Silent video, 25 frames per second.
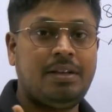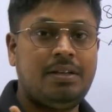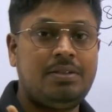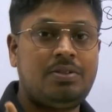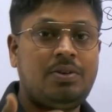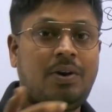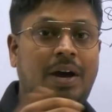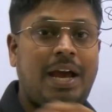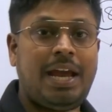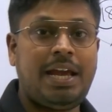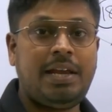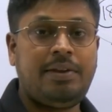
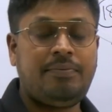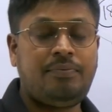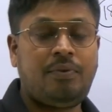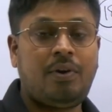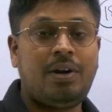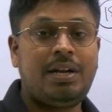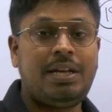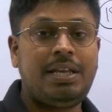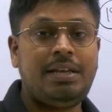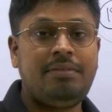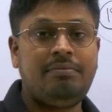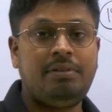So
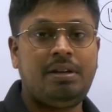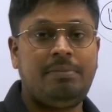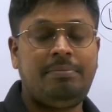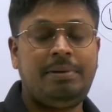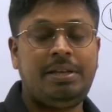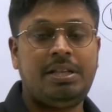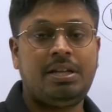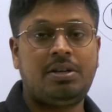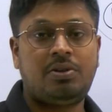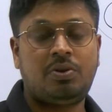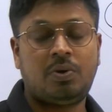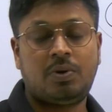840 will
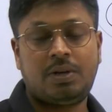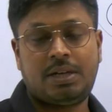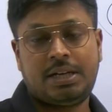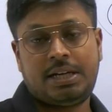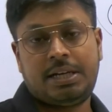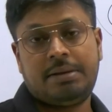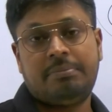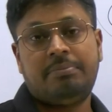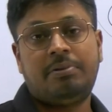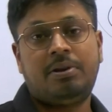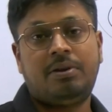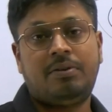be the total
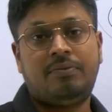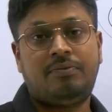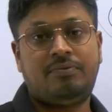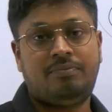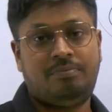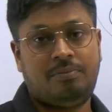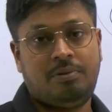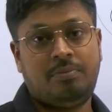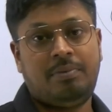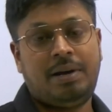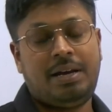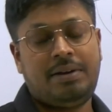number of
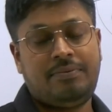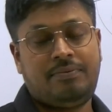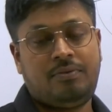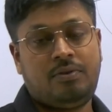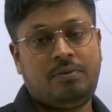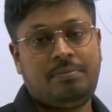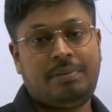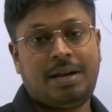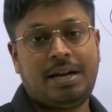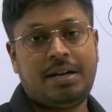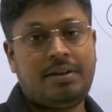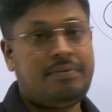mobile
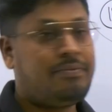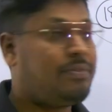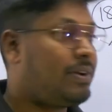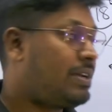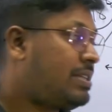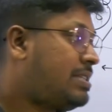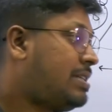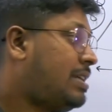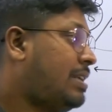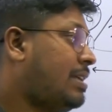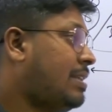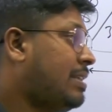phone
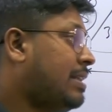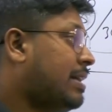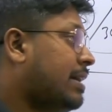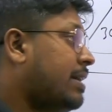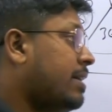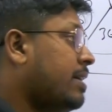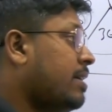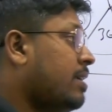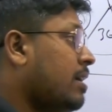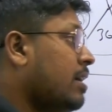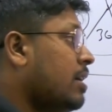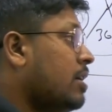manufactured in the
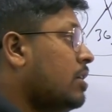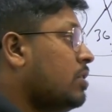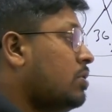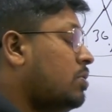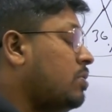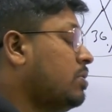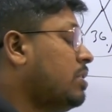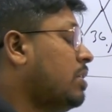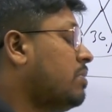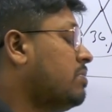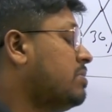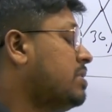year
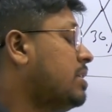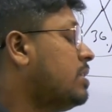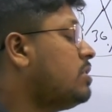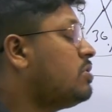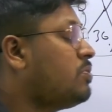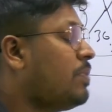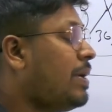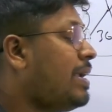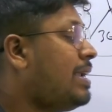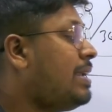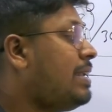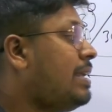
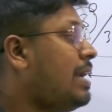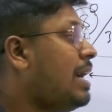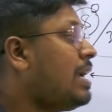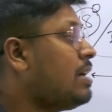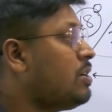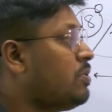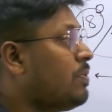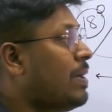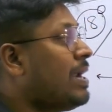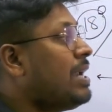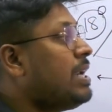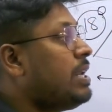2020
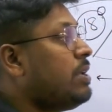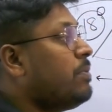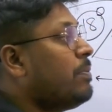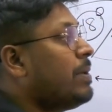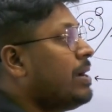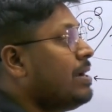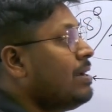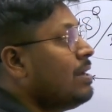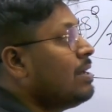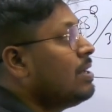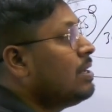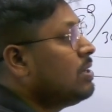and
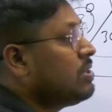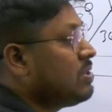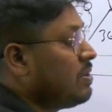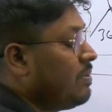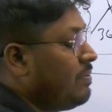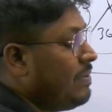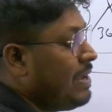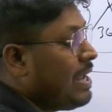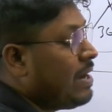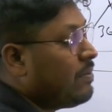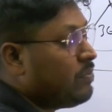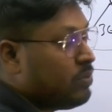21. So
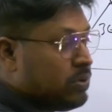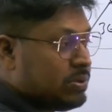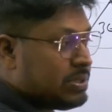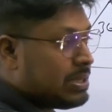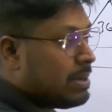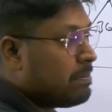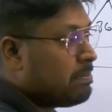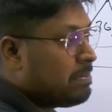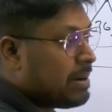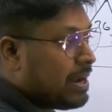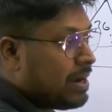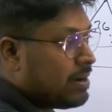we have to
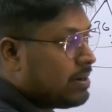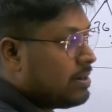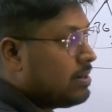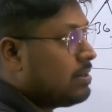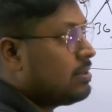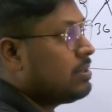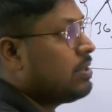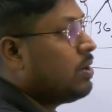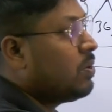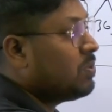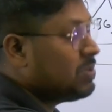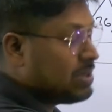subtract
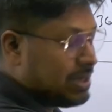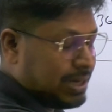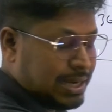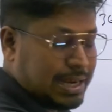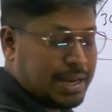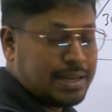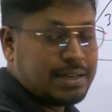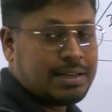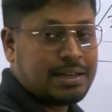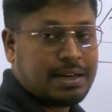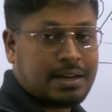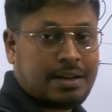it.
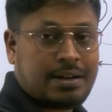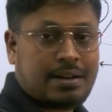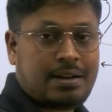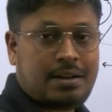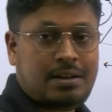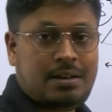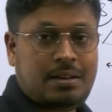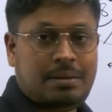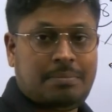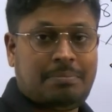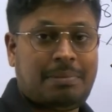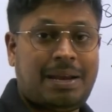
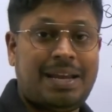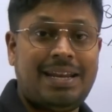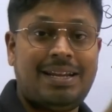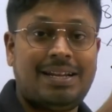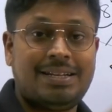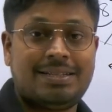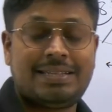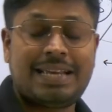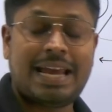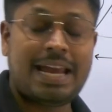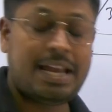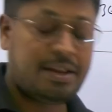1800
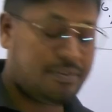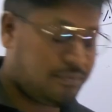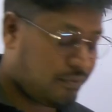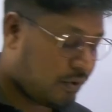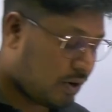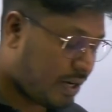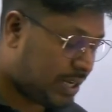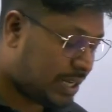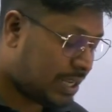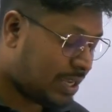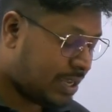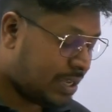minus
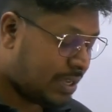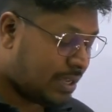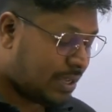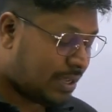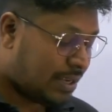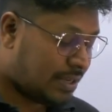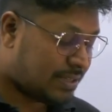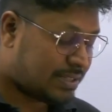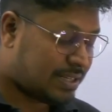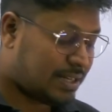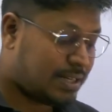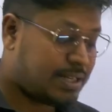840,
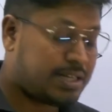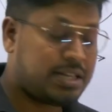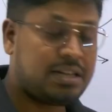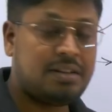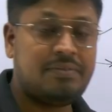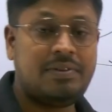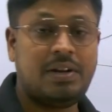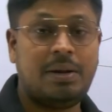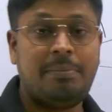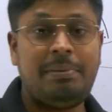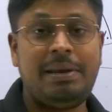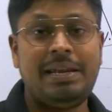resultant
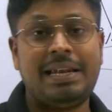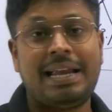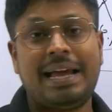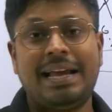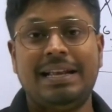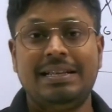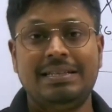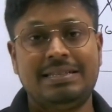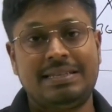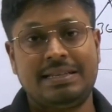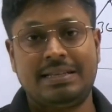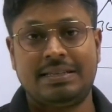will be
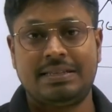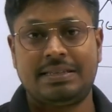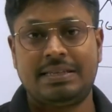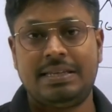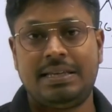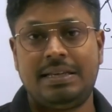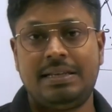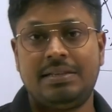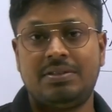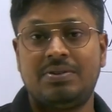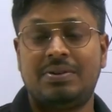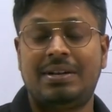
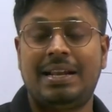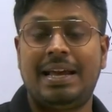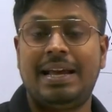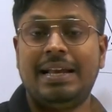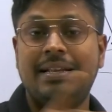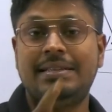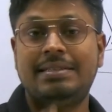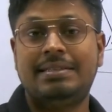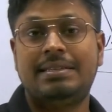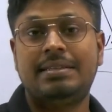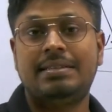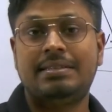960. So
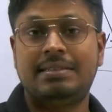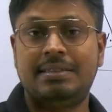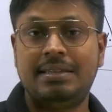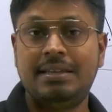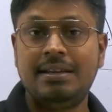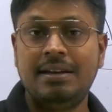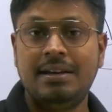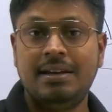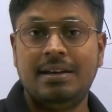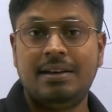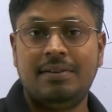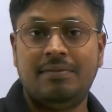
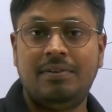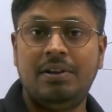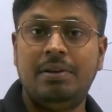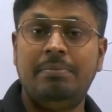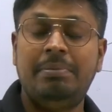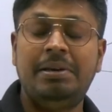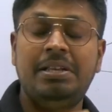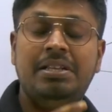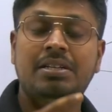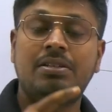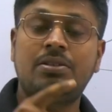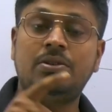960 will
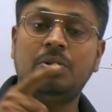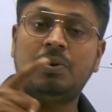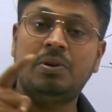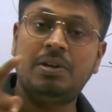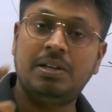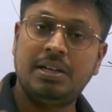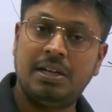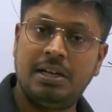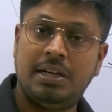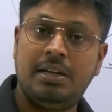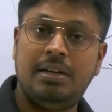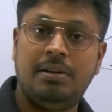be the
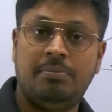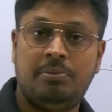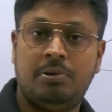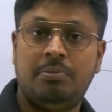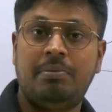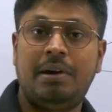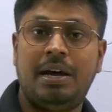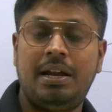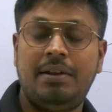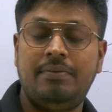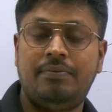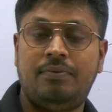total
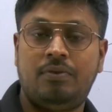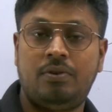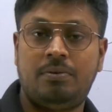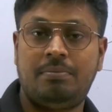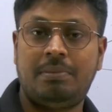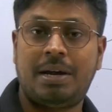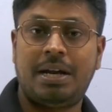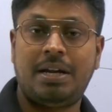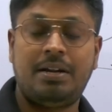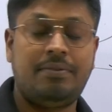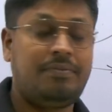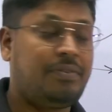mobile phone
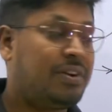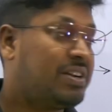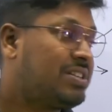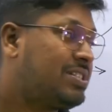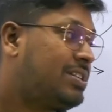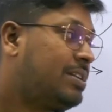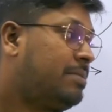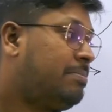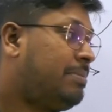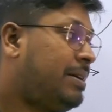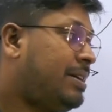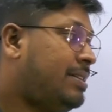
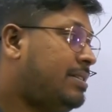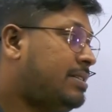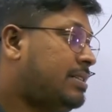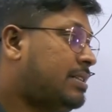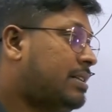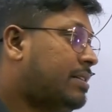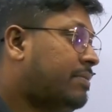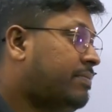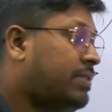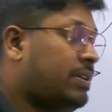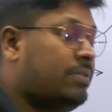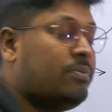manufactured by
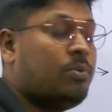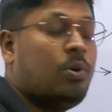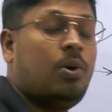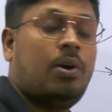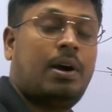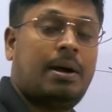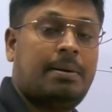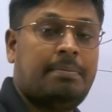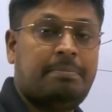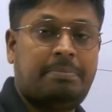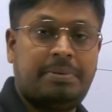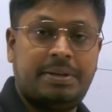the Vivo
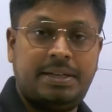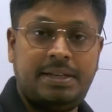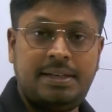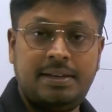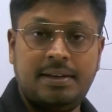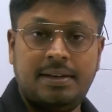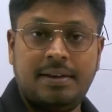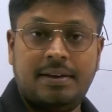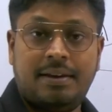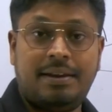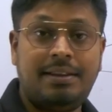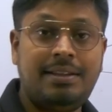company
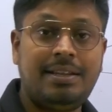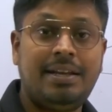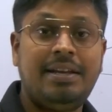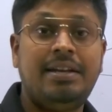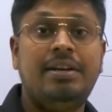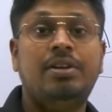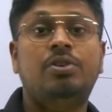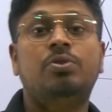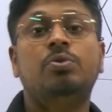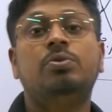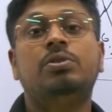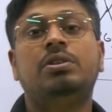in the
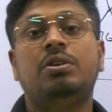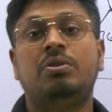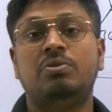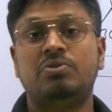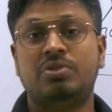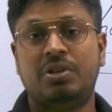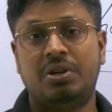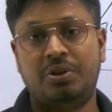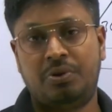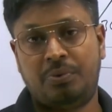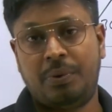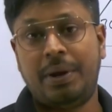year
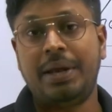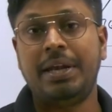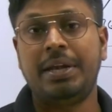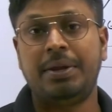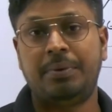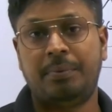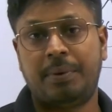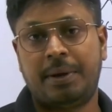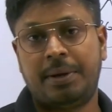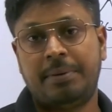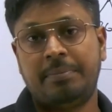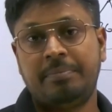
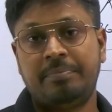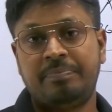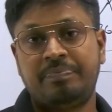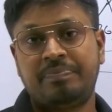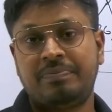2021.